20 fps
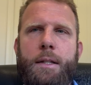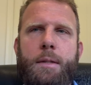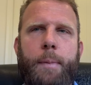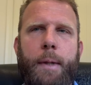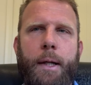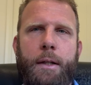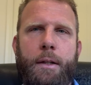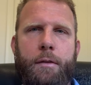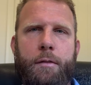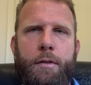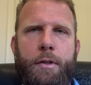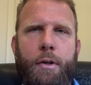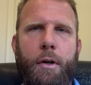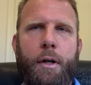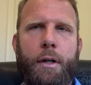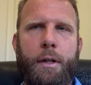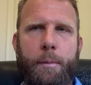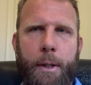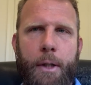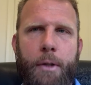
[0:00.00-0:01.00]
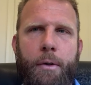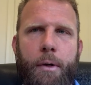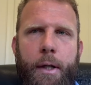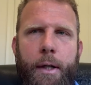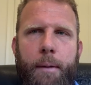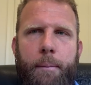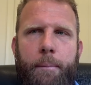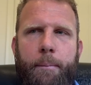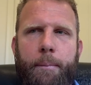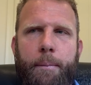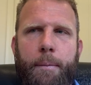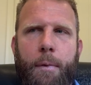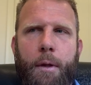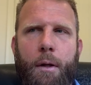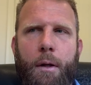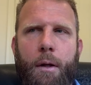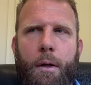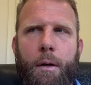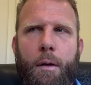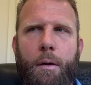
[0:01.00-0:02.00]
aspect of trying to be green.
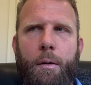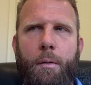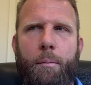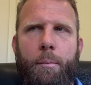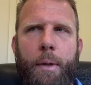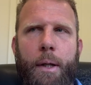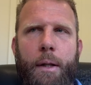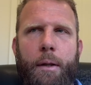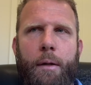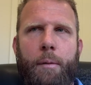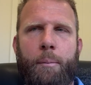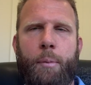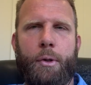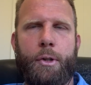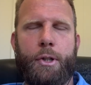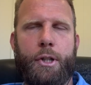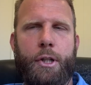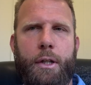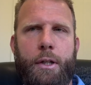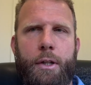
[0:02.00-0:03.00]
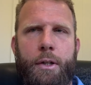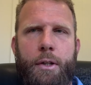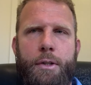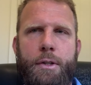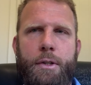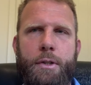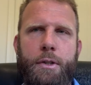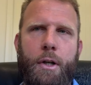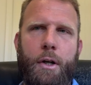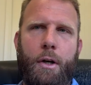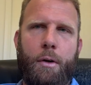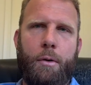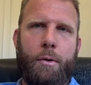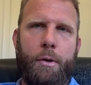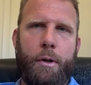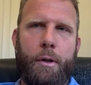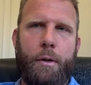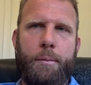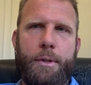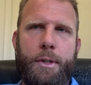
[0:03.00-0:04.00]
But the butcher uses cold
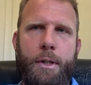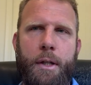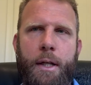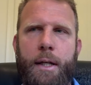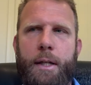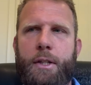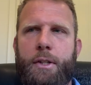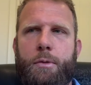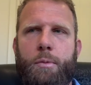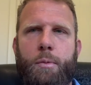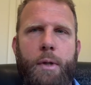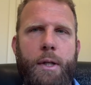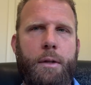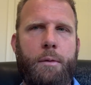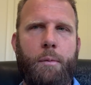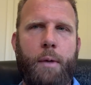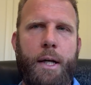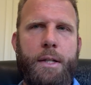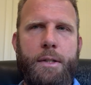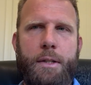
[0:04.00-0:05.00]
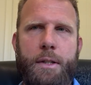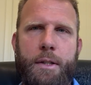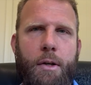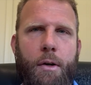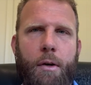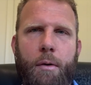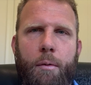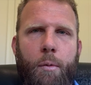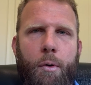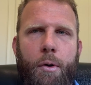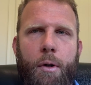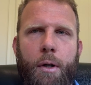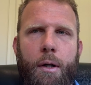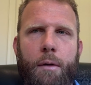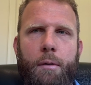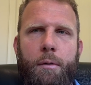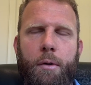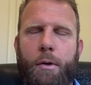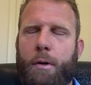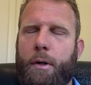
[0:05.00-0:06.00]
rooms, and he just wastes his hot water
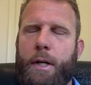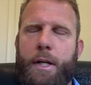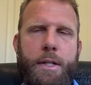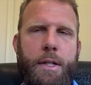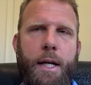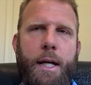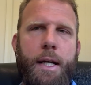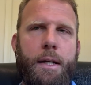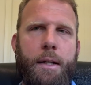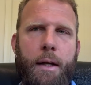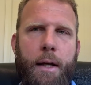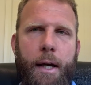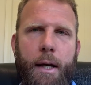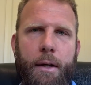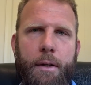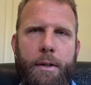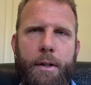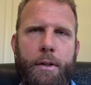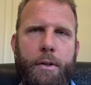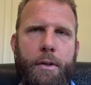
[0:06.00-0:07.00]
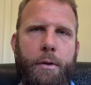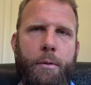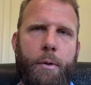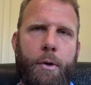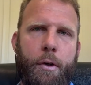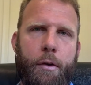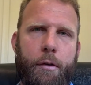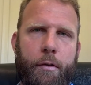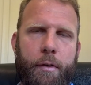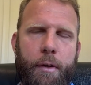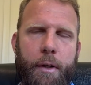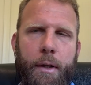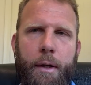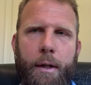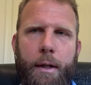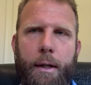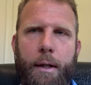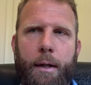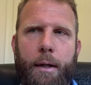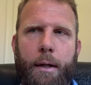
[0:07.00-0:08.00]
or his heat out into the roof. And
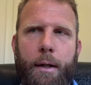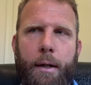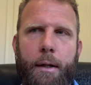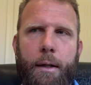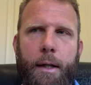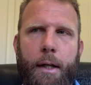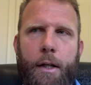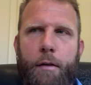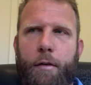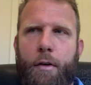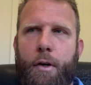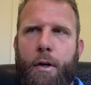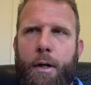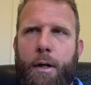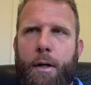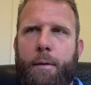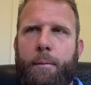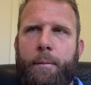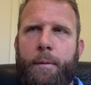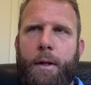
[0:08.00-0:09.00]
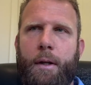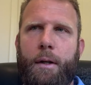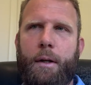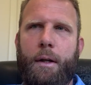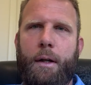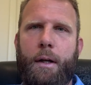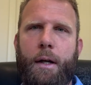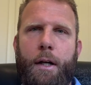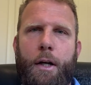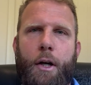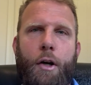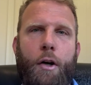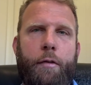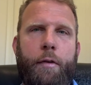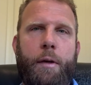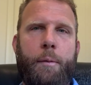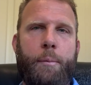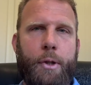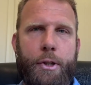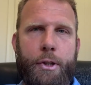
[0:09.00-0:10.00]
then you've got a
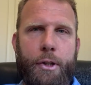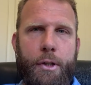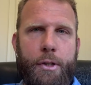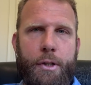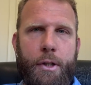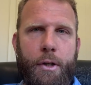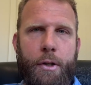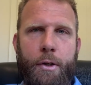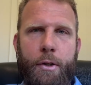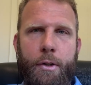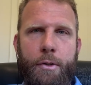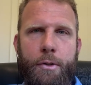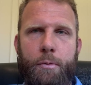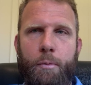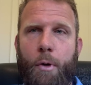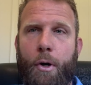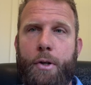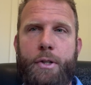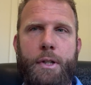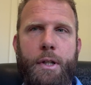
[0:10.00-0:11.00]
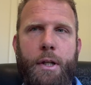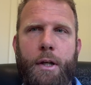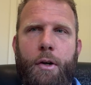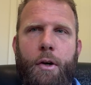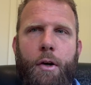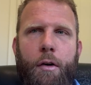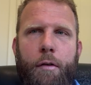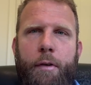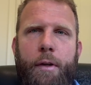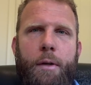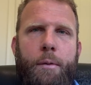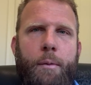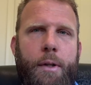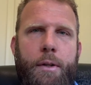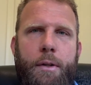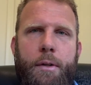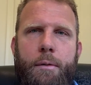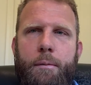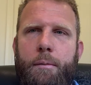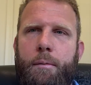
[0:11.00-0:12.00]
coffee producer who's roasting coffee
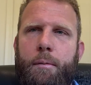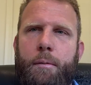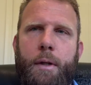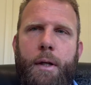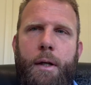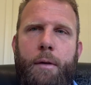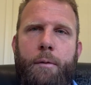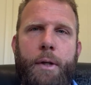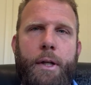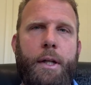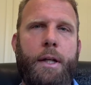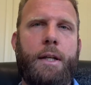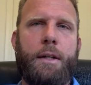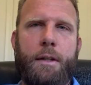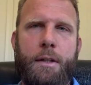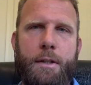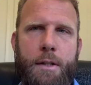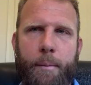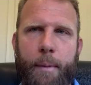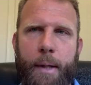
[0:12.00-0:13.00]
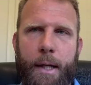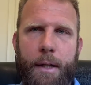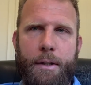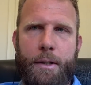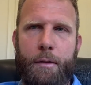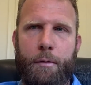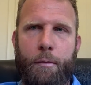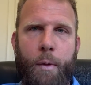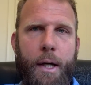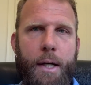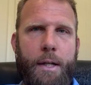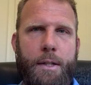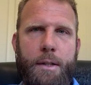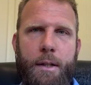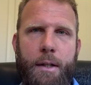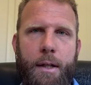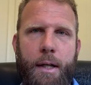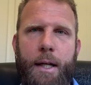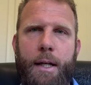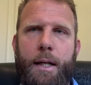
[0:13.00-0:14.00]
with ridiculous amounts of
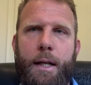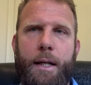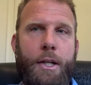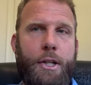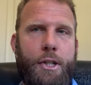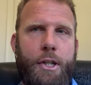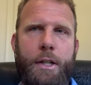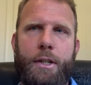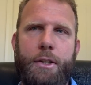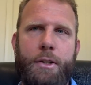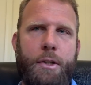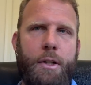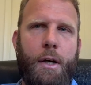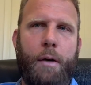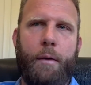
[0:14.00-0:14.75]
wasted heat energy just